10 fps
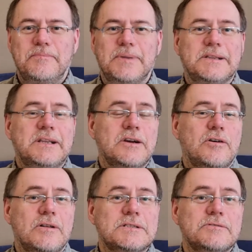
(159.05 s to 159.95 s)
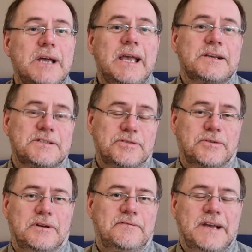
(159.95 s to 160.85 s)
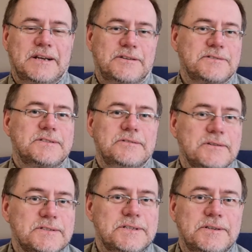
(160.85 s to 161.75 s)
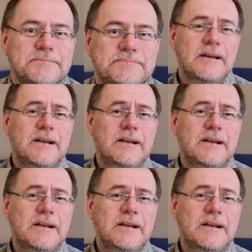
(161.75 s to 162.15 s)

but there are also external factors to consider.